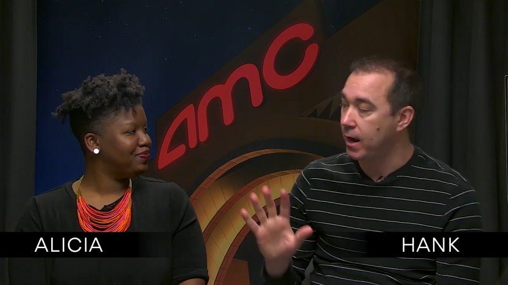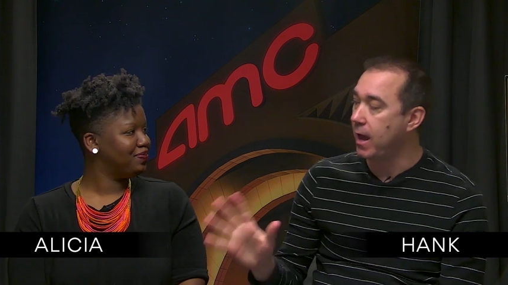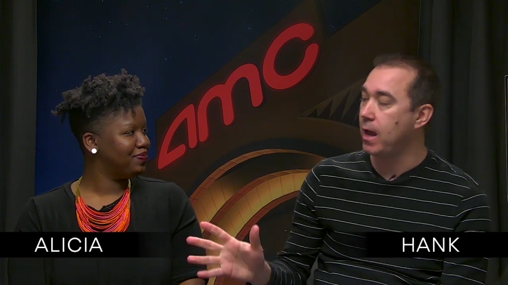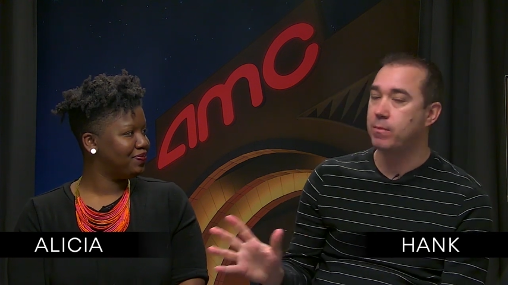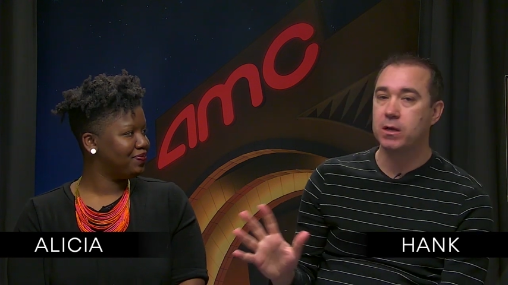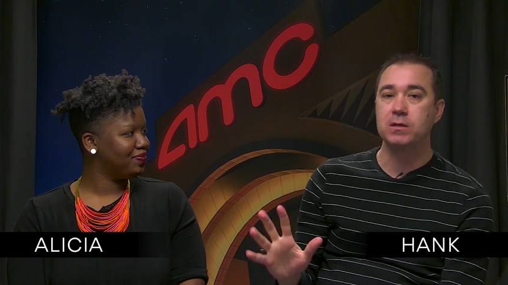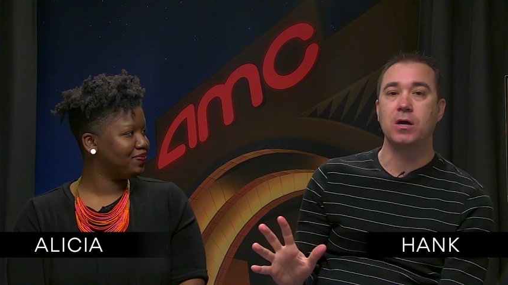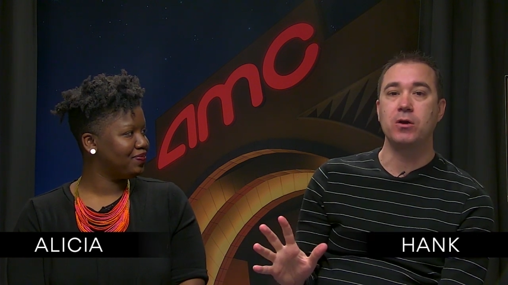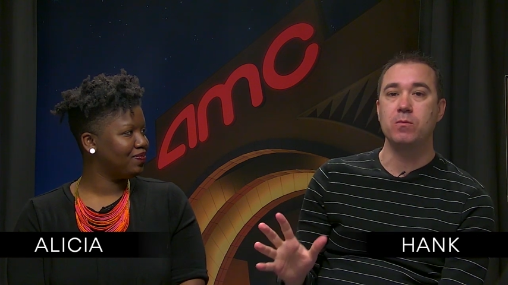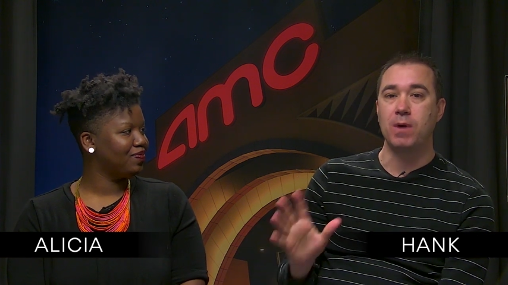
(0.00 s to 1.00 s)
Speaker 1: And I am
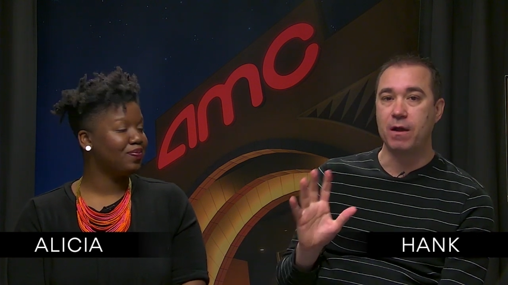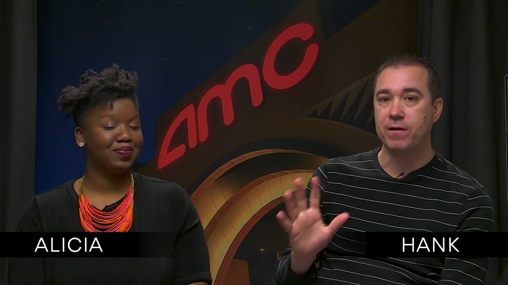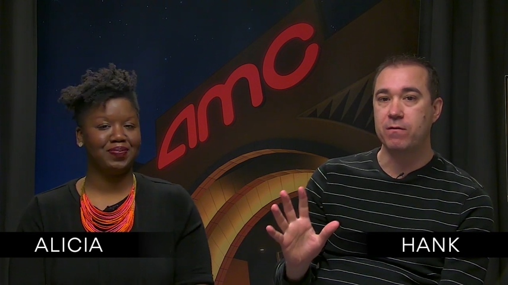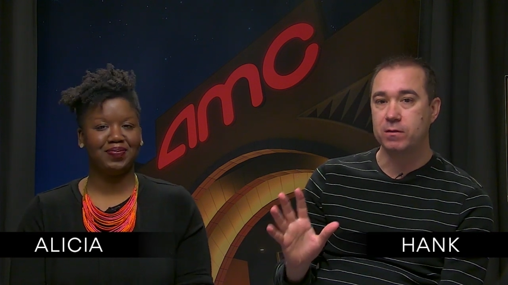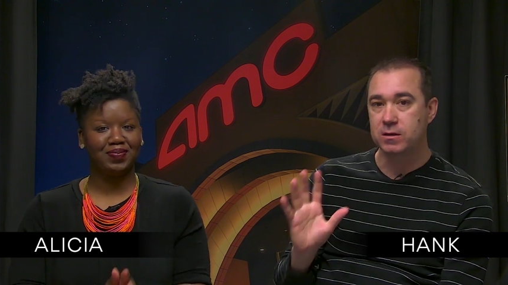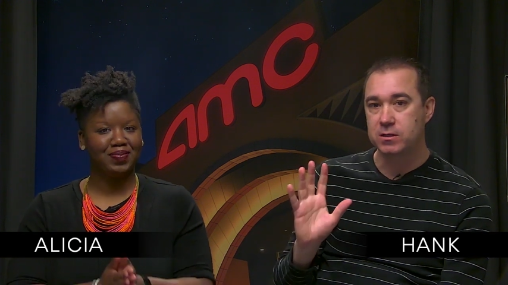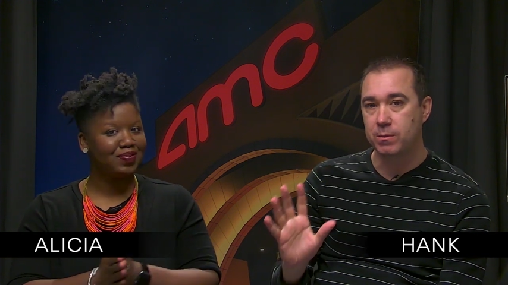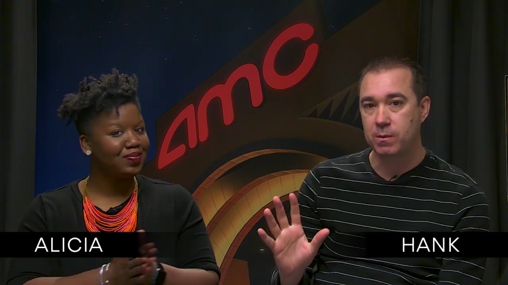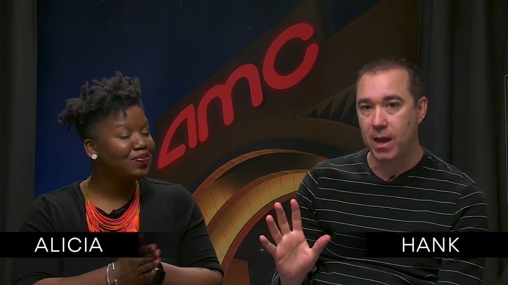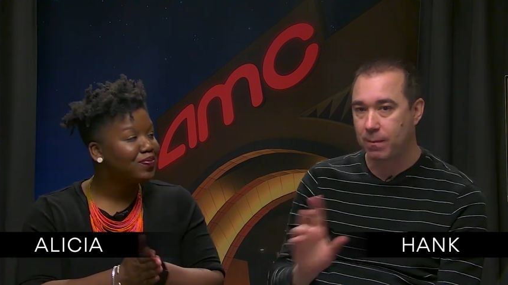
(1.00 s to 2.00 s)
gonna tell you my favorite
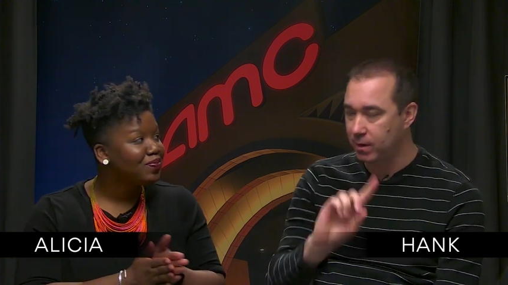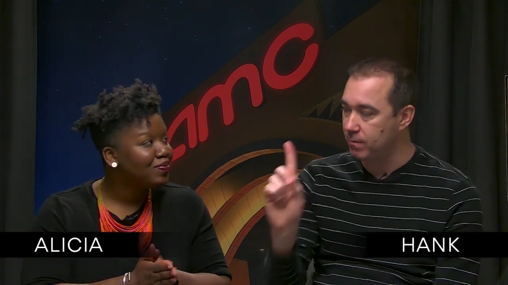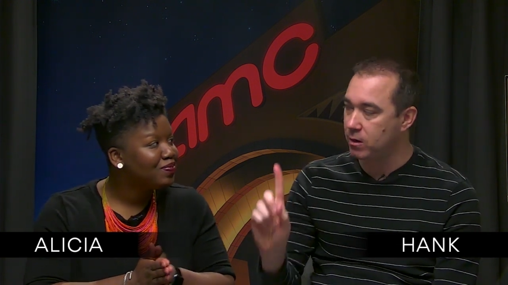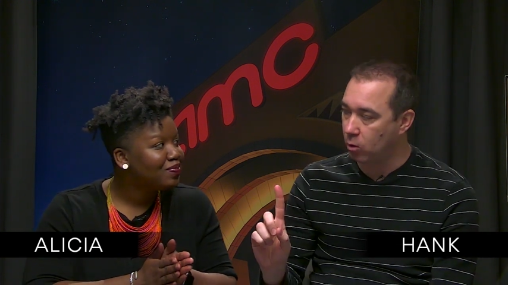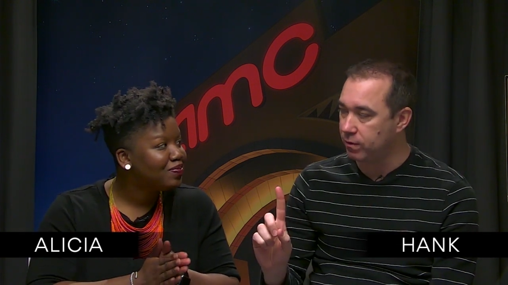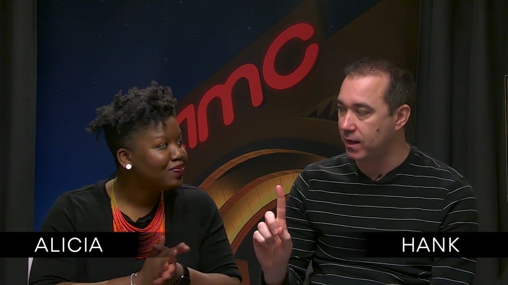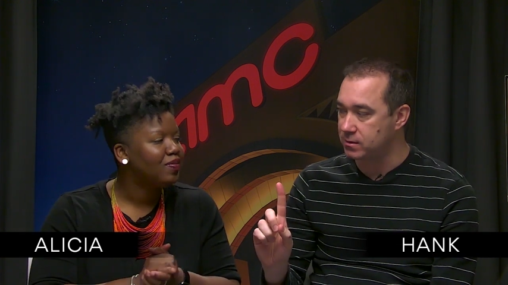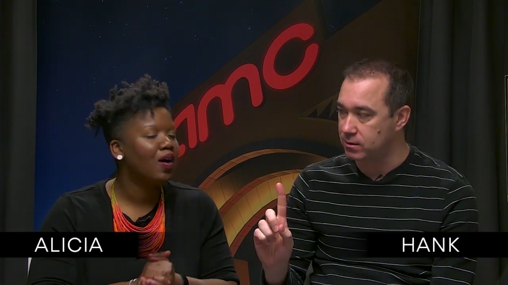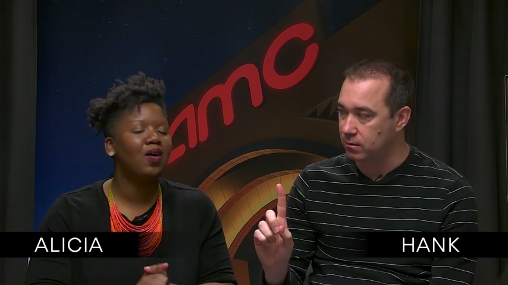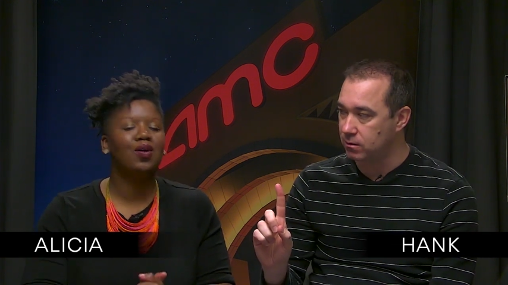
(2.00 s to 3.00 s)
that's coming back, but I'm gonna hold
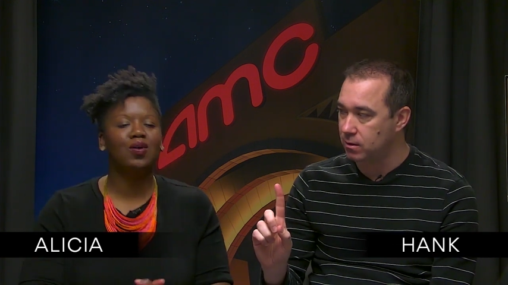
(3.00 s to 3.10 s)
that still.